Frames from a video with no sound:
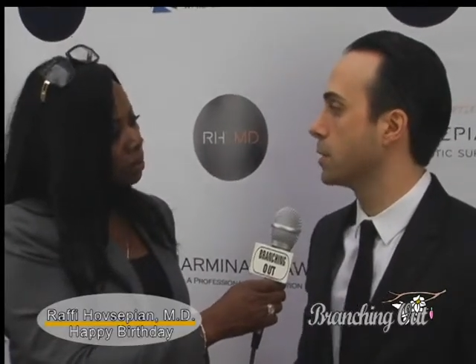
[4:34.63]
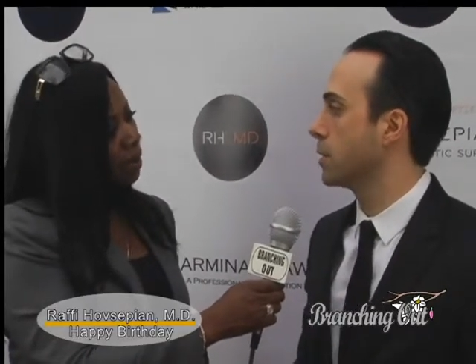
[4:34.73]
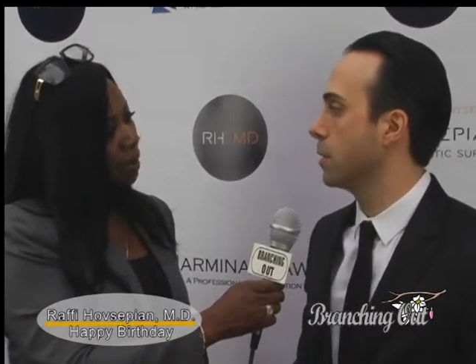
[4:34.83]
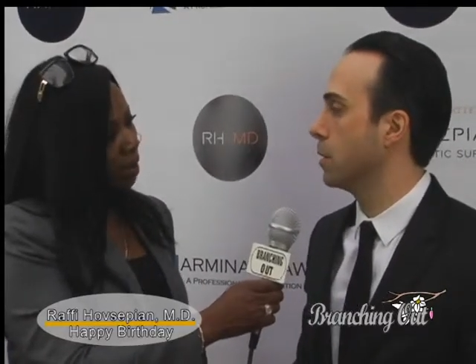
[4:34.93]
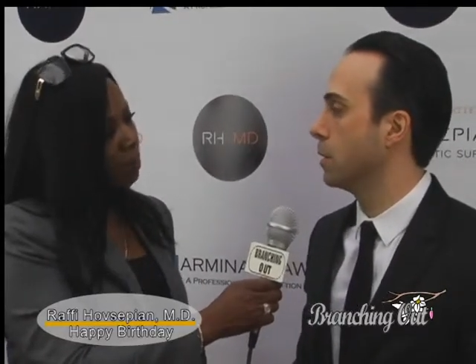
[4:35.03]

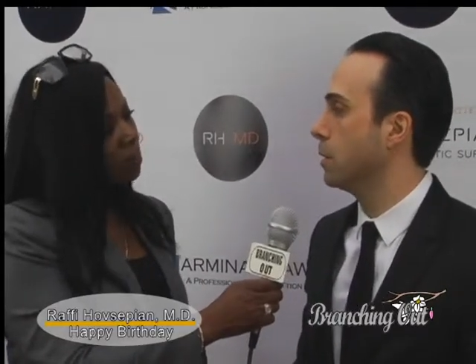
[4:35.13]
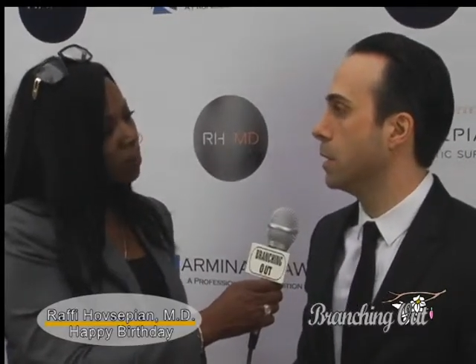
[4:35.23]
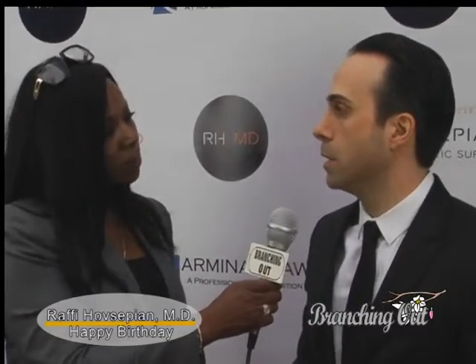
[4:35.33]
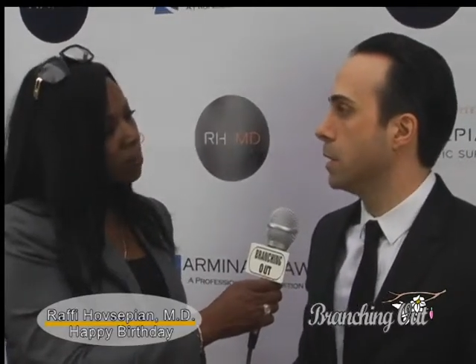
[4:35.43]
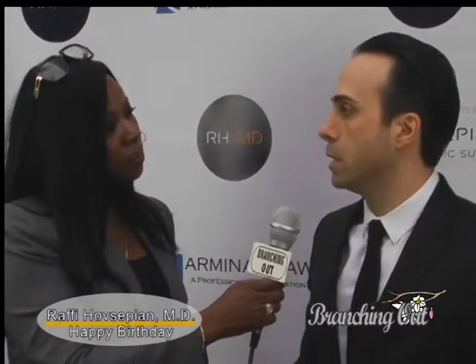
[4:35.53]
So
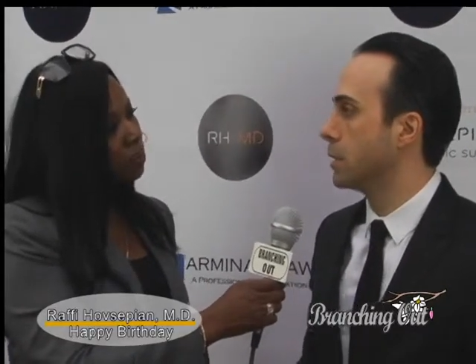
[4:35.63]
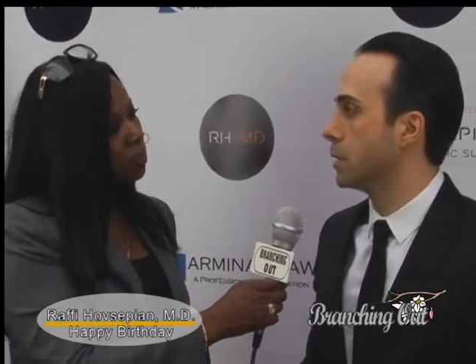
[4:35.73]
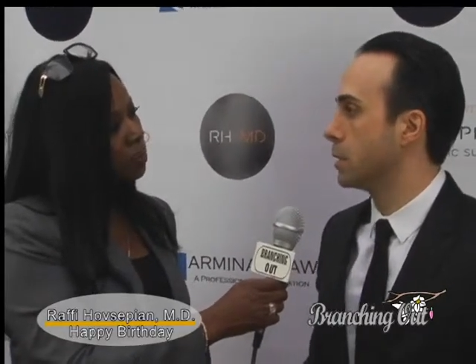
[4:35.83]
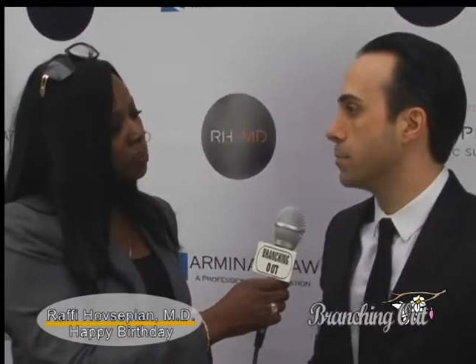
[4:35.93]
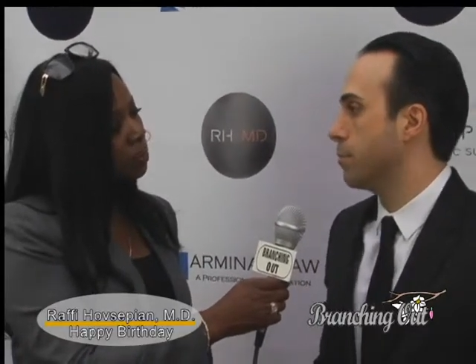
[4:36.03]
it's
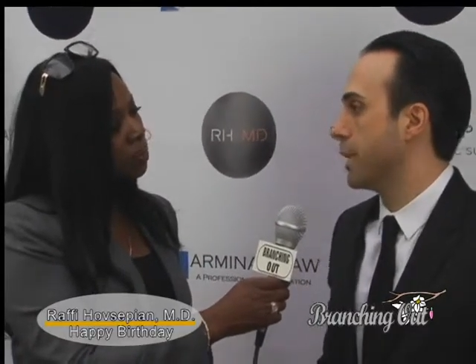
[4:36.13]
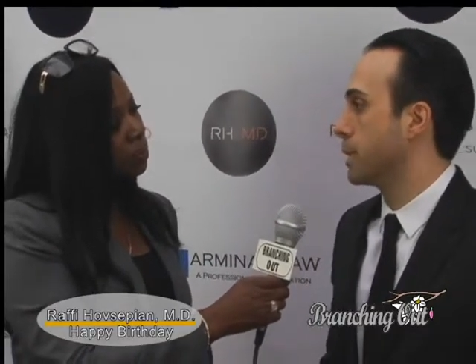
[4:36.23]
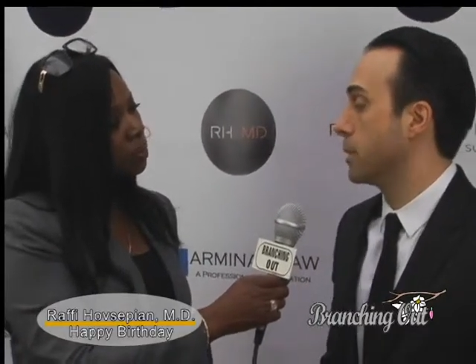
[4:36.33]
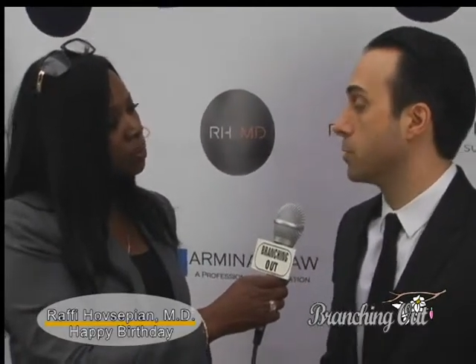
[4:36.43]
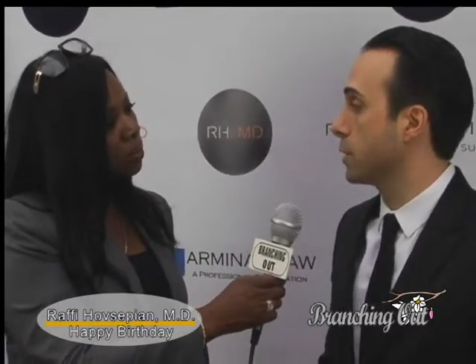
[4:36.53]
a
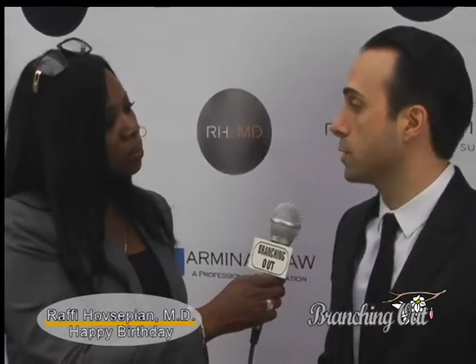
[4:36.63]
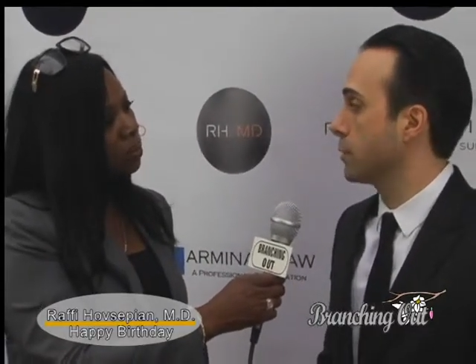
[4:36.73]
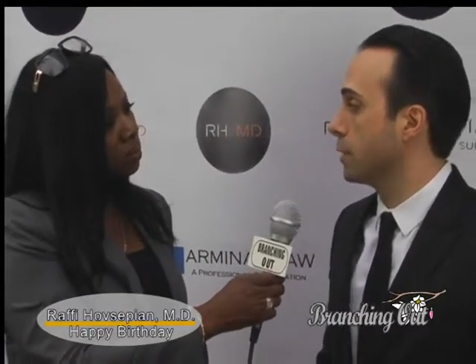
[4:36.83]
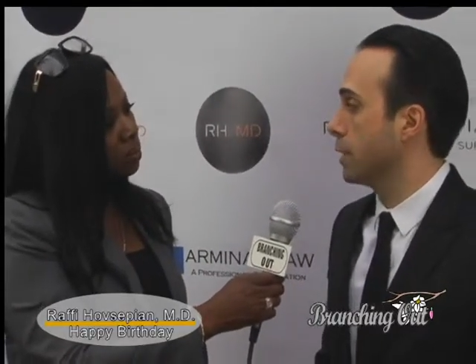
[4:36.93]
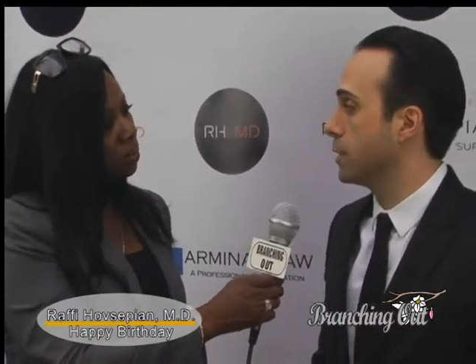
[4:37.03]
basically a
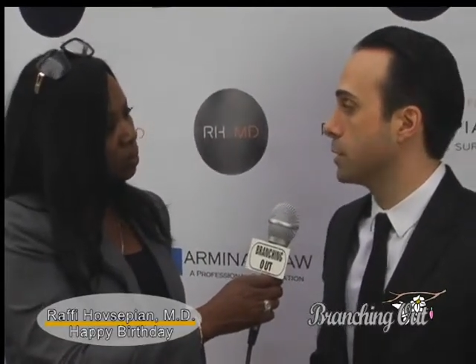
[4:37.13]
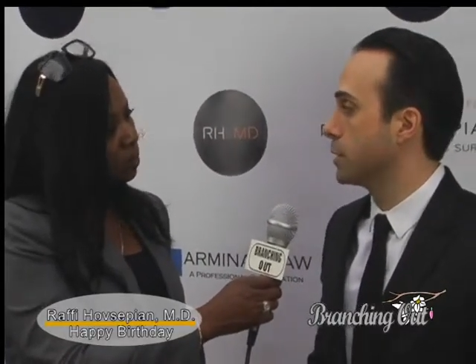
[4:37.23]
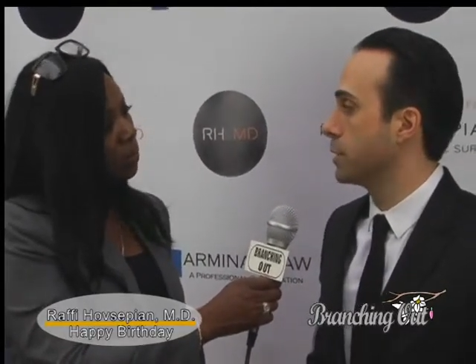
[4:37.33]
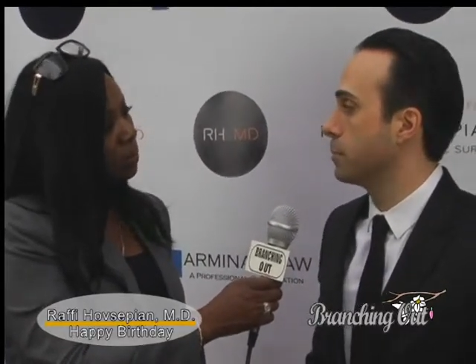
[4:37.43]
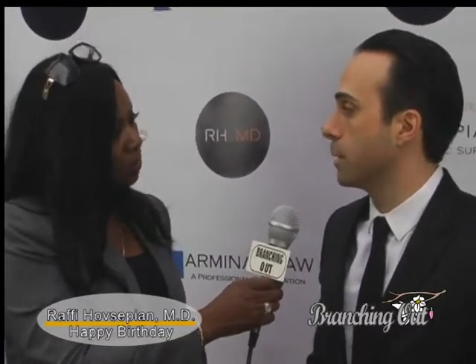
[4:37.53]
trusting
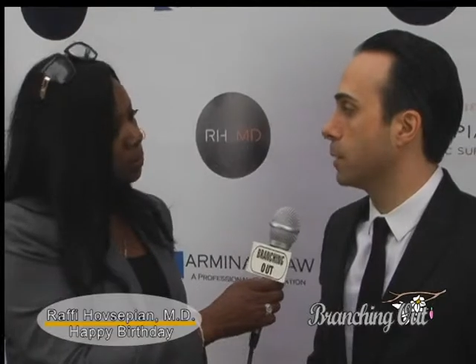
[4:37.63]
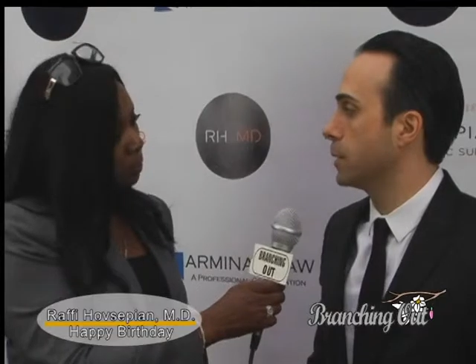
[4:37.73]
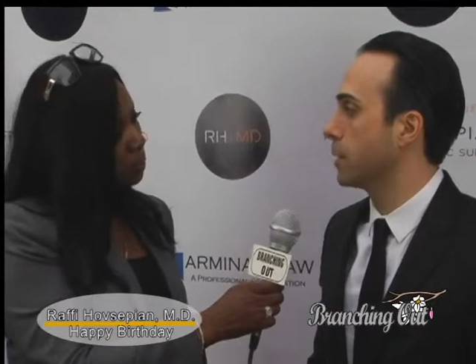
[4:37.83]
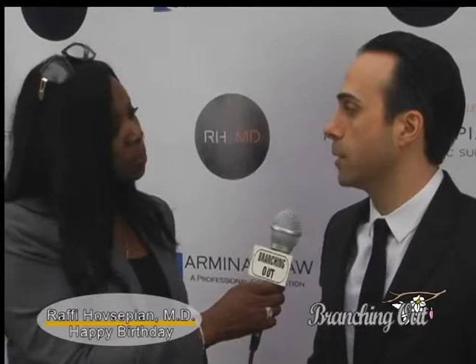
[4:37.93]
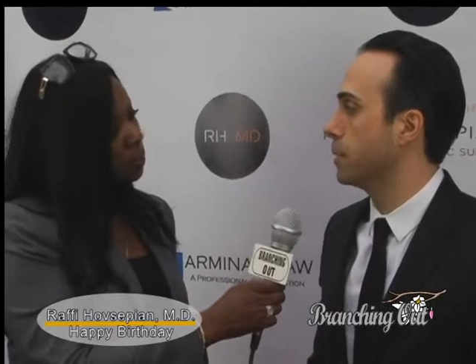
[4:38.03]
relationship that
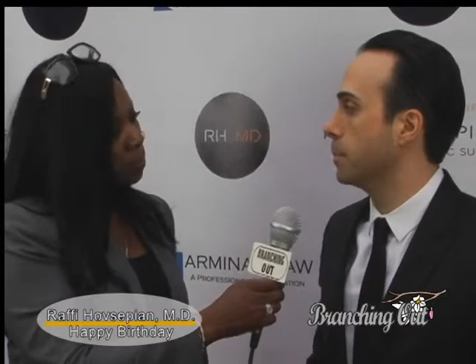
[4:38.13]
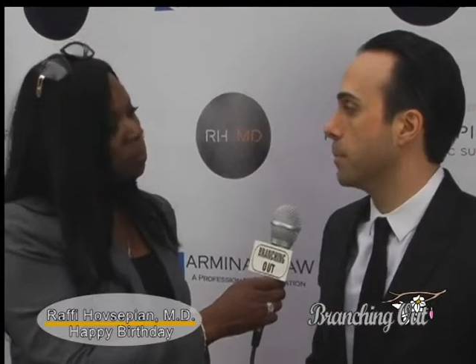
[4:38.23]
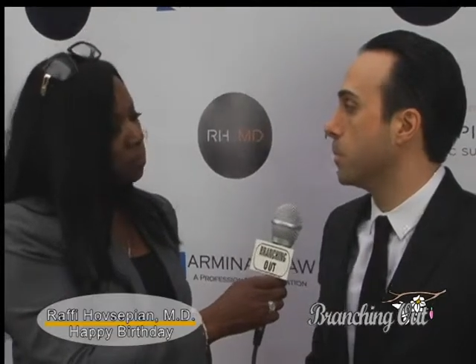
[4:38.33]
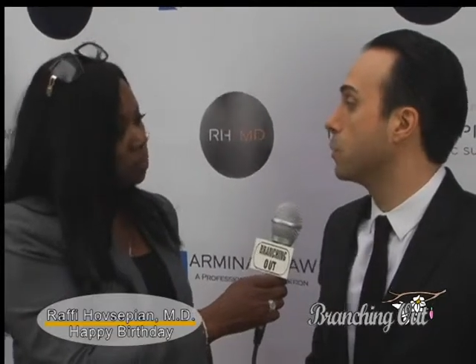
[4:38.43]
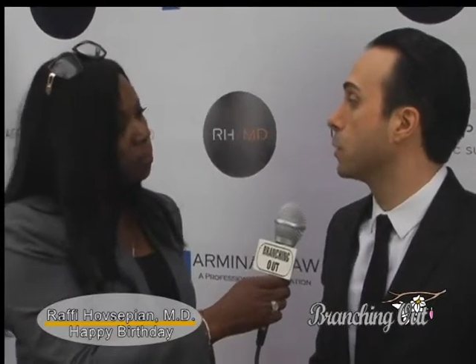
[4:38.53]
we try to
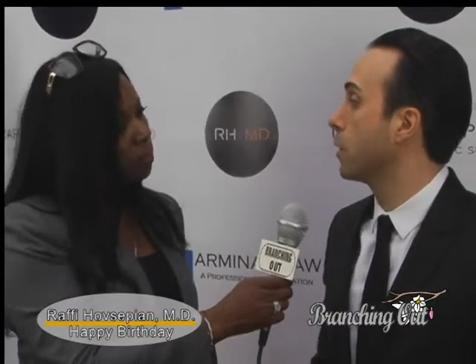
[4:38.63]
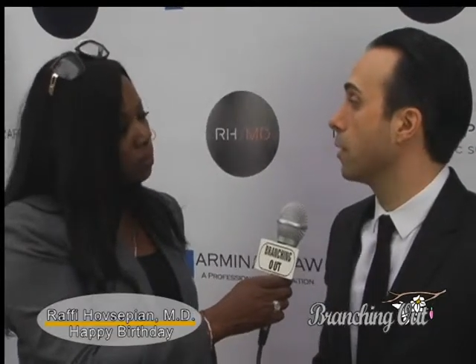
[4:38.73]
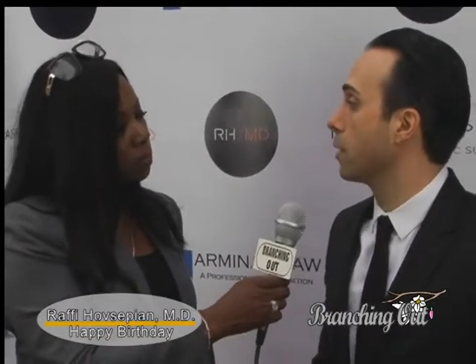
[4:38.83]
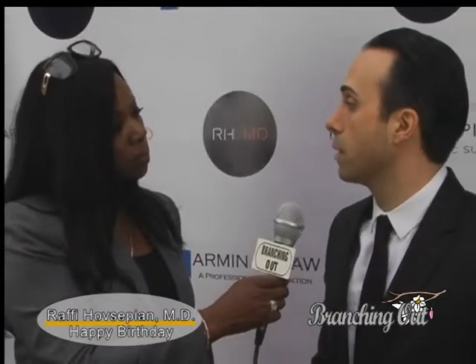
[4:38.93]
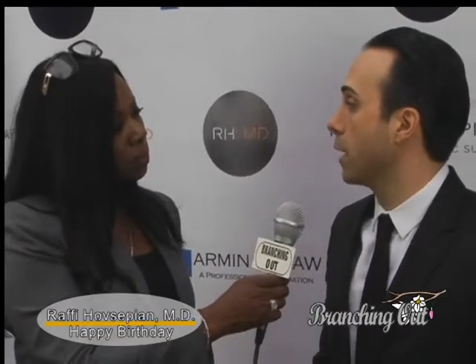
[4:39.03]
build with
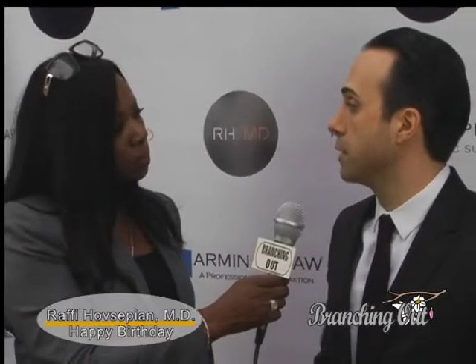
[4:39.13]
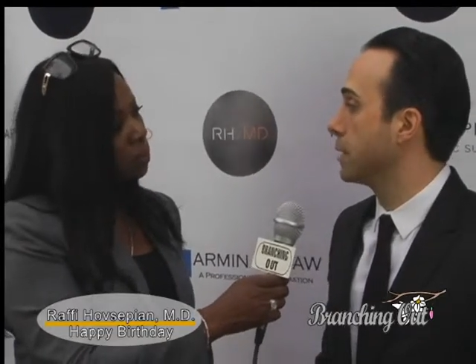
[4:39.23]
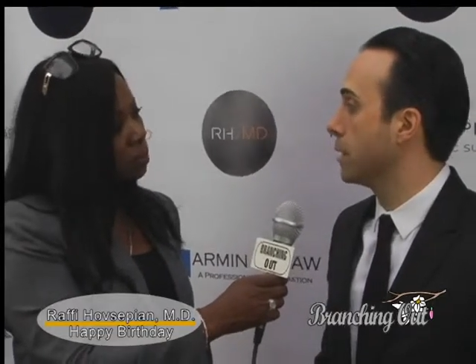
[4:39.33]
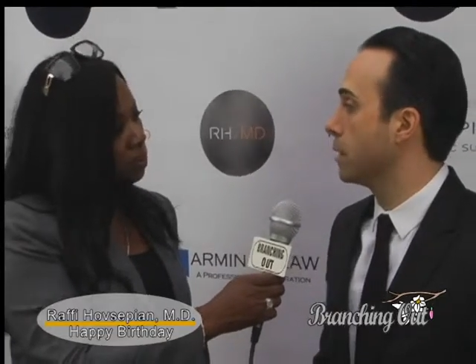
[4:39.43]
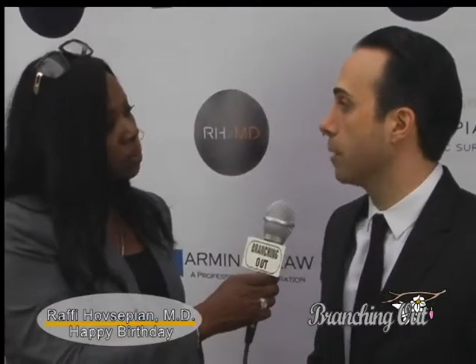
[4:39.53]
our
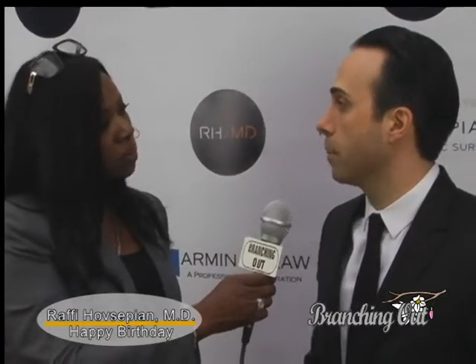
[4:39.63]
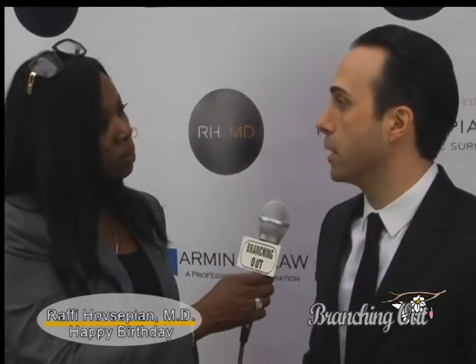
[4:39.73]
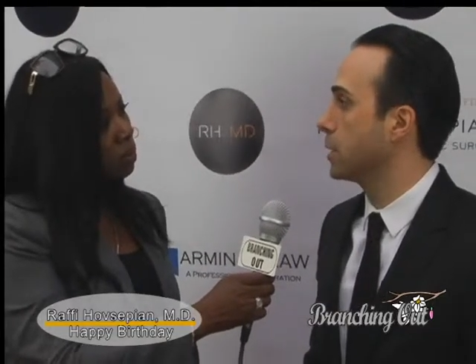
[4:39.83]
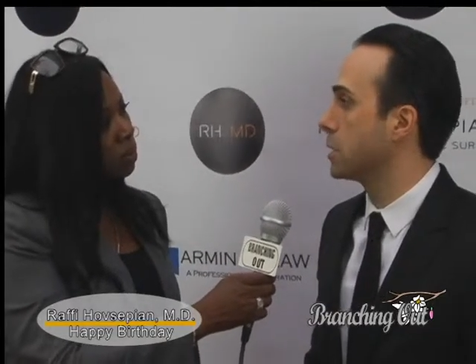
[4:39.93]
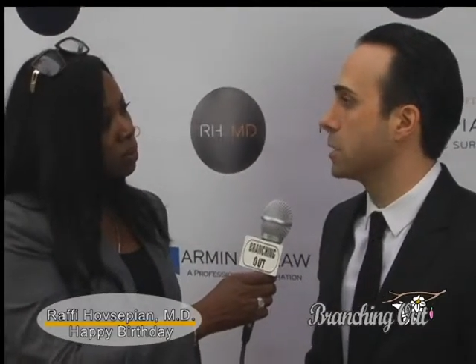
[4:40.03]
clientele and our
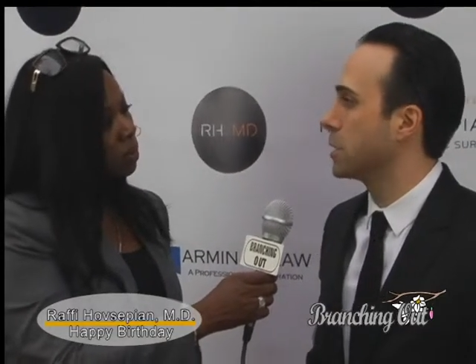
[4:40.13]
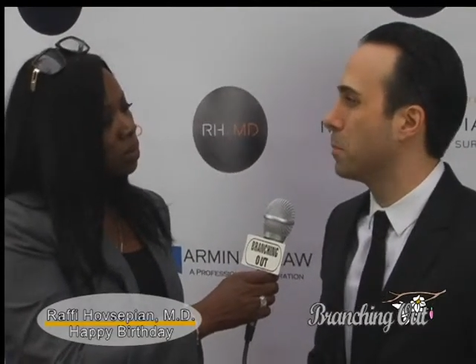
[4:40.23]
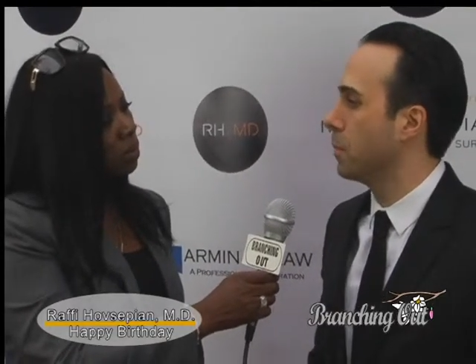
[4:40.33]
patients.